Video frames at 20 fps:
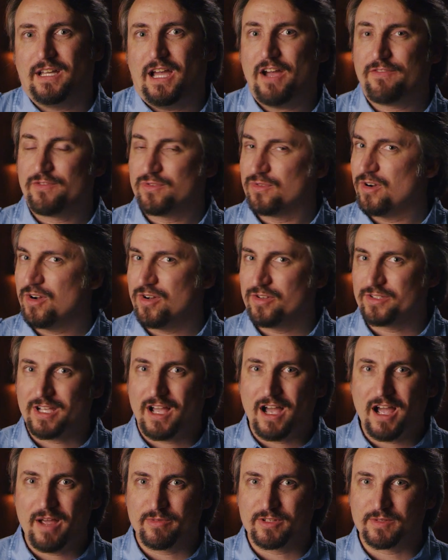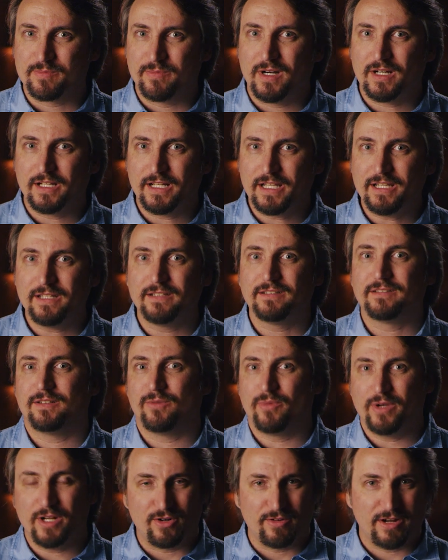After all, time is money.
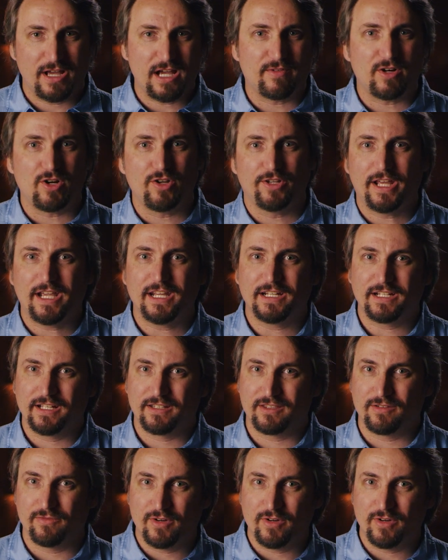We don't have all day to get the